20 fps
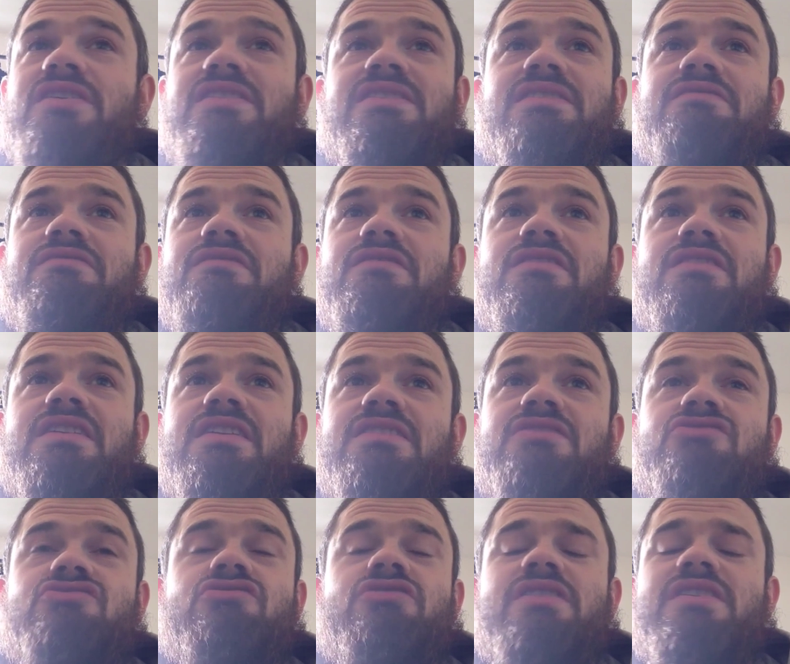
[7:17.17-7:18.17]
different
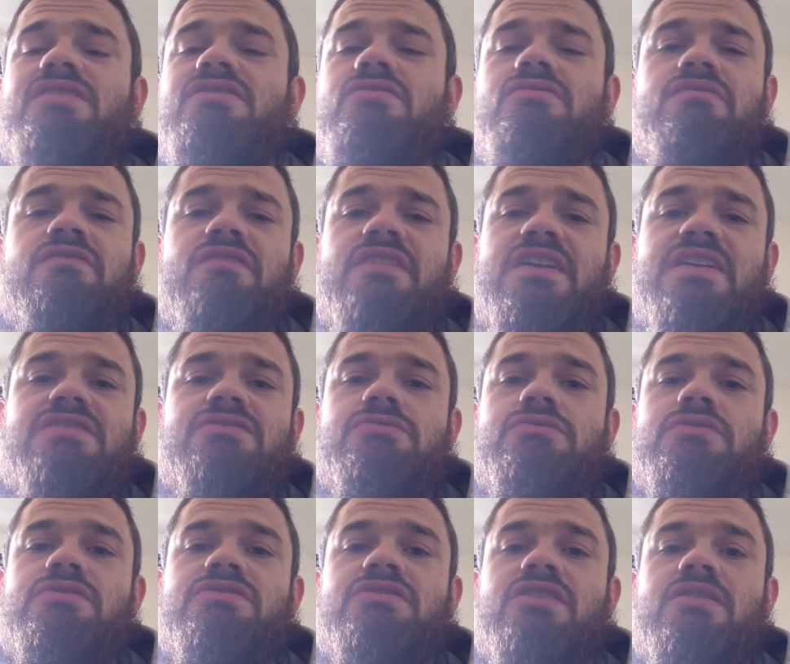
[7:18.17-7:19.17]
things, trying new things all
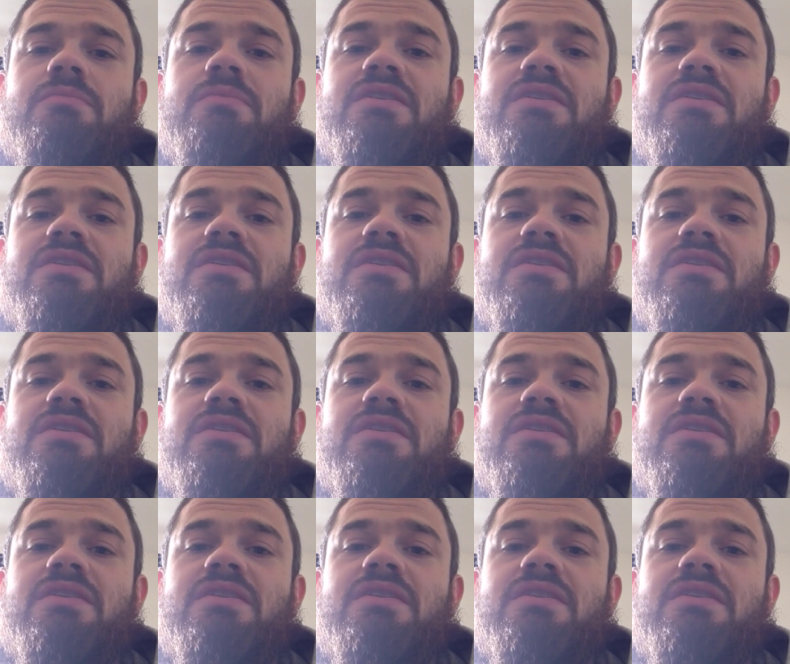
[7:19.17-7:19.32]
the time,